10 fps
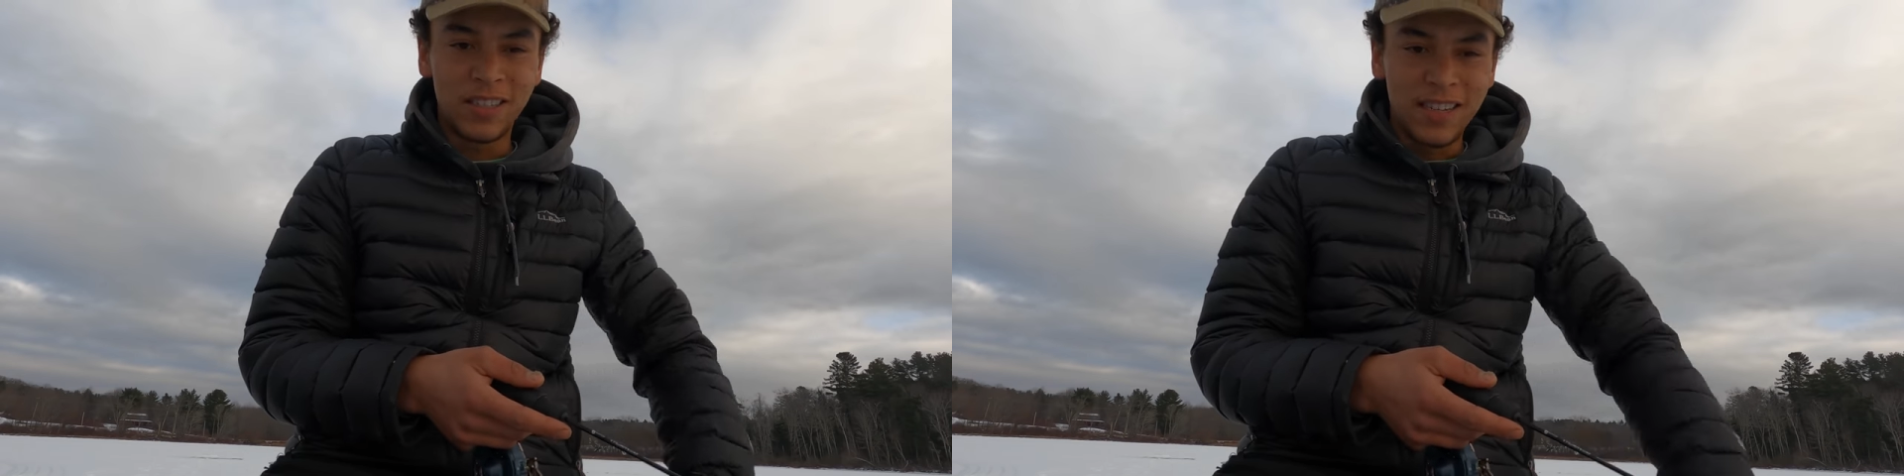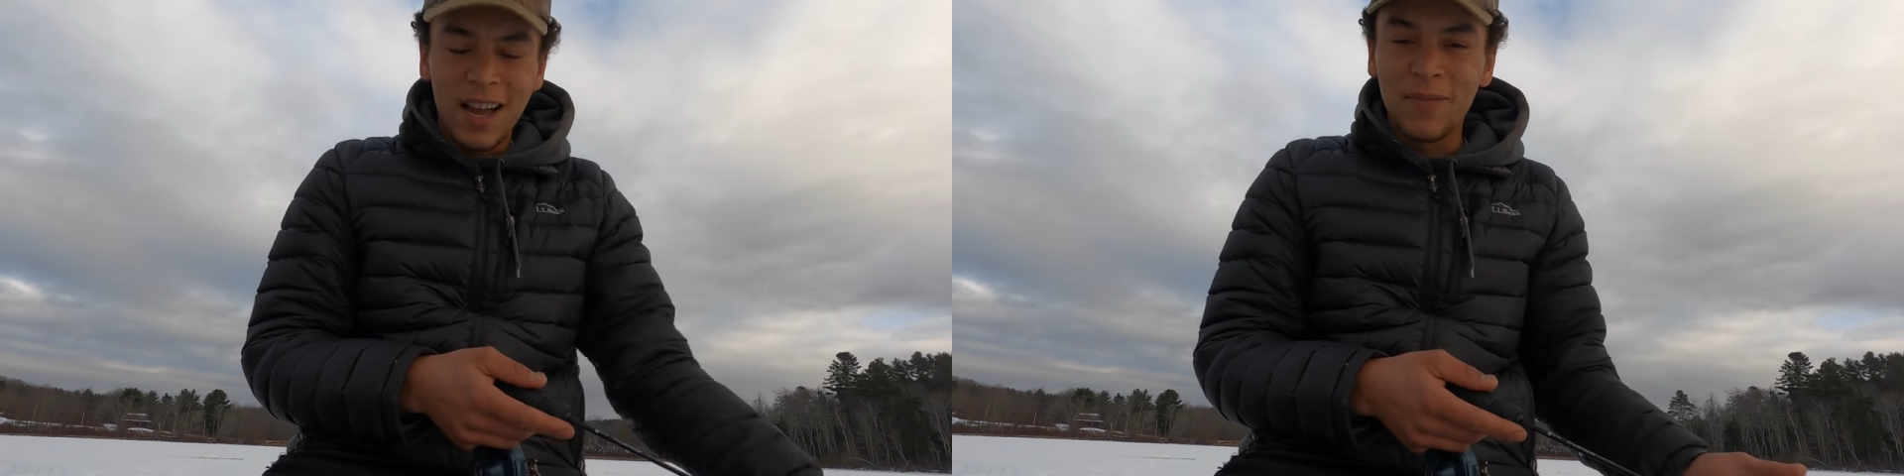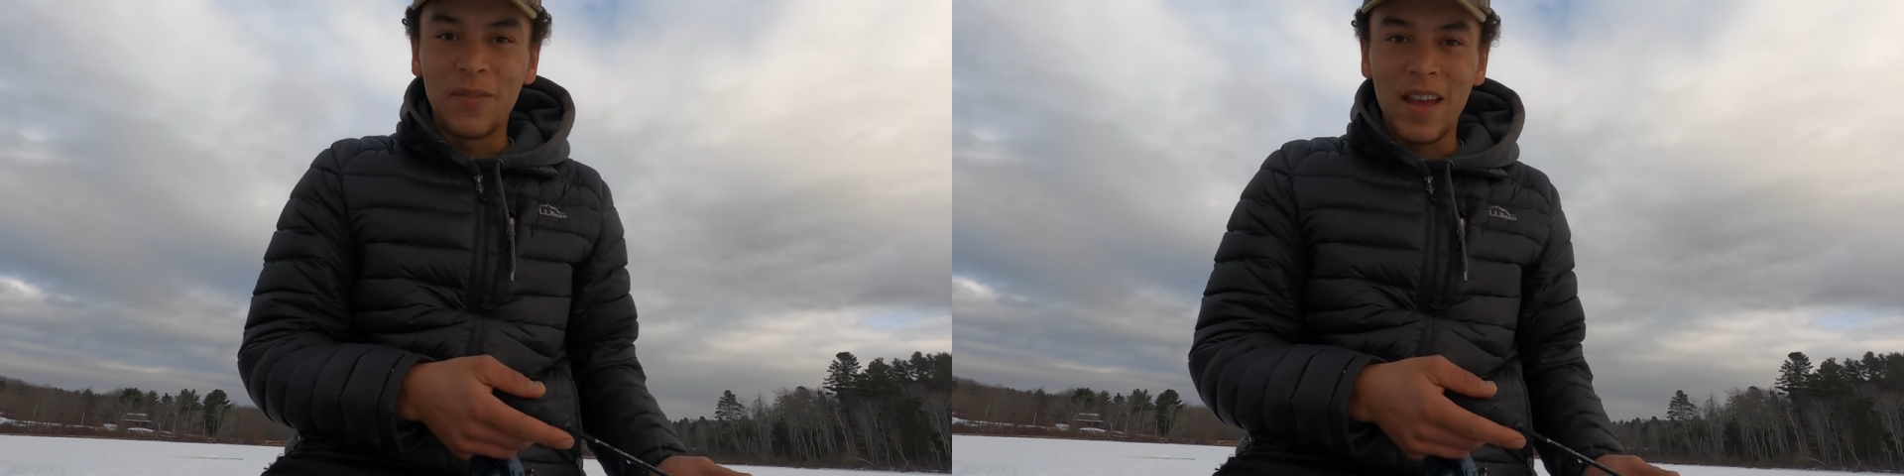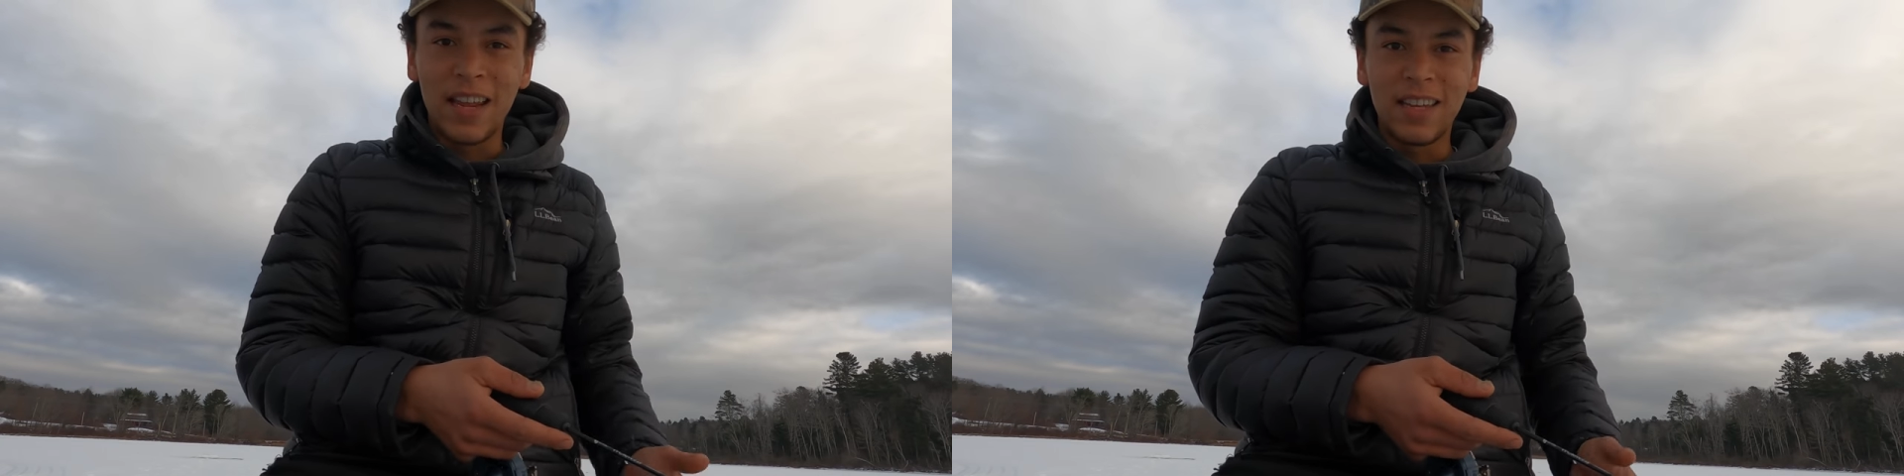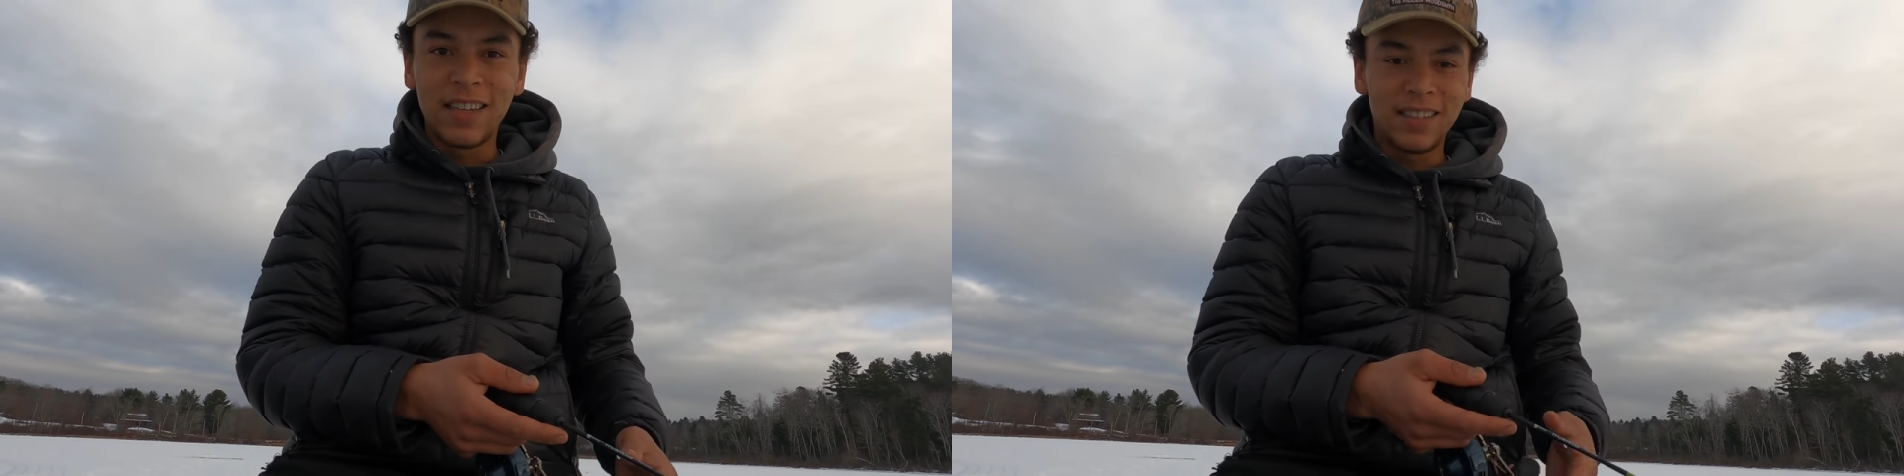a time of
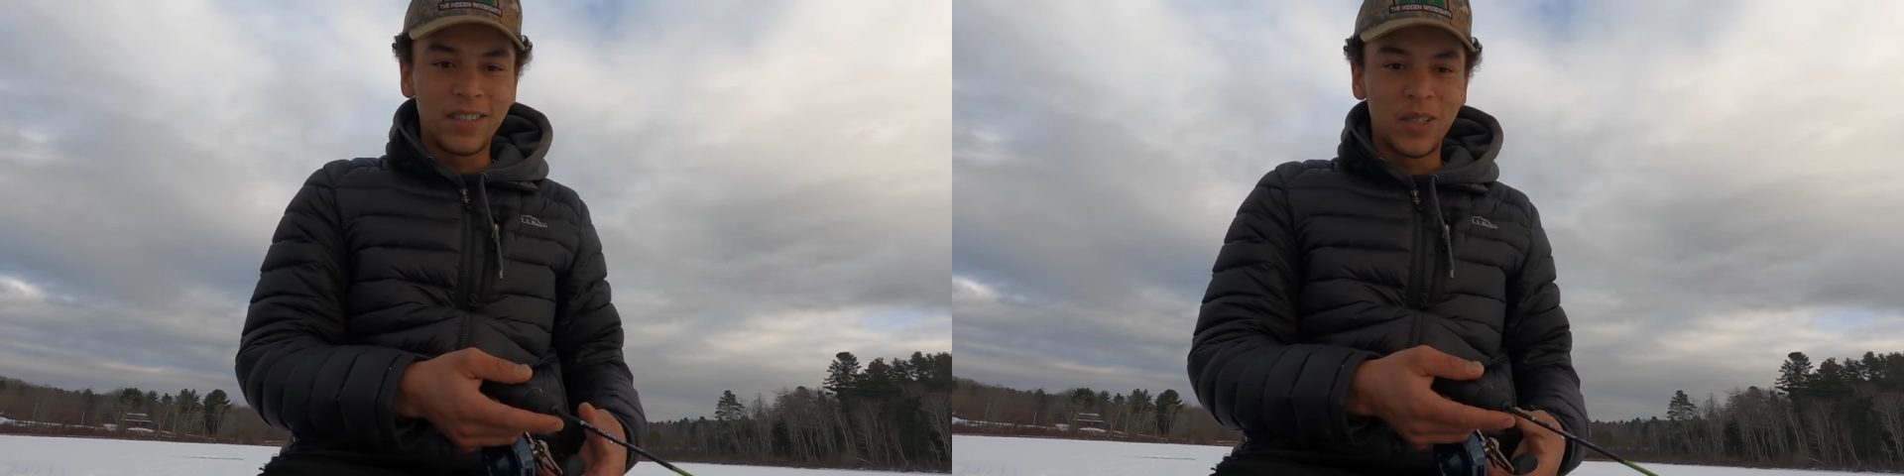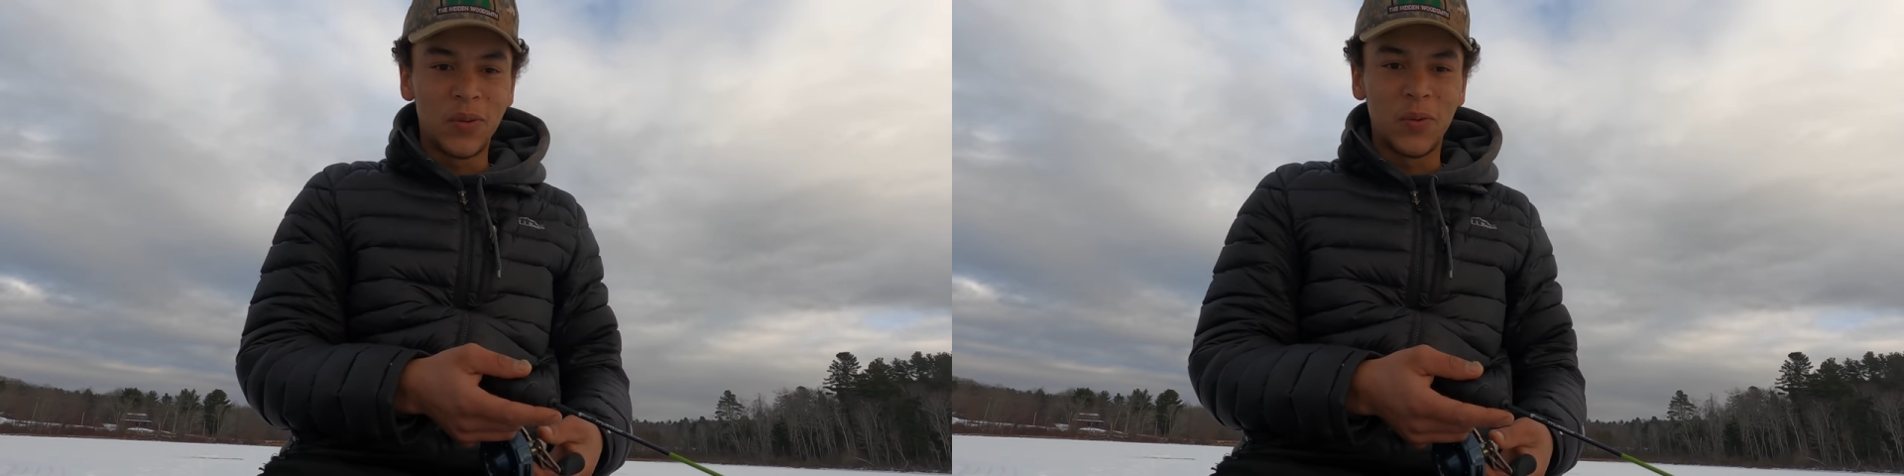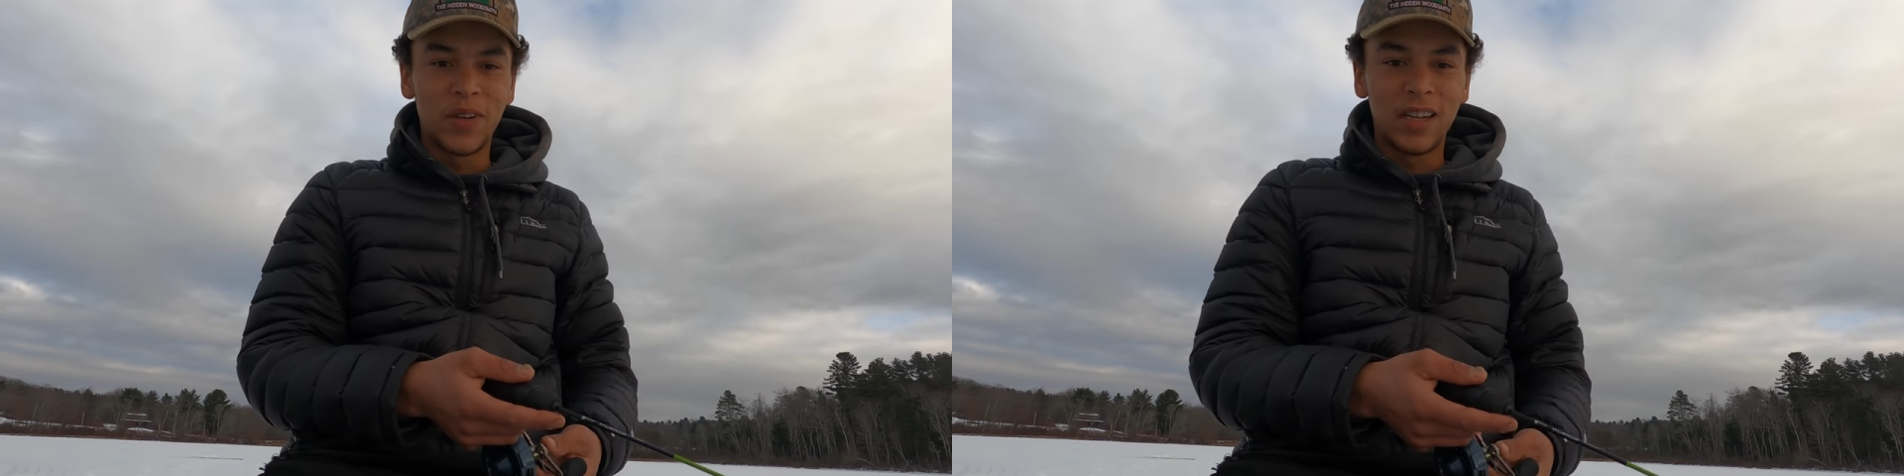any to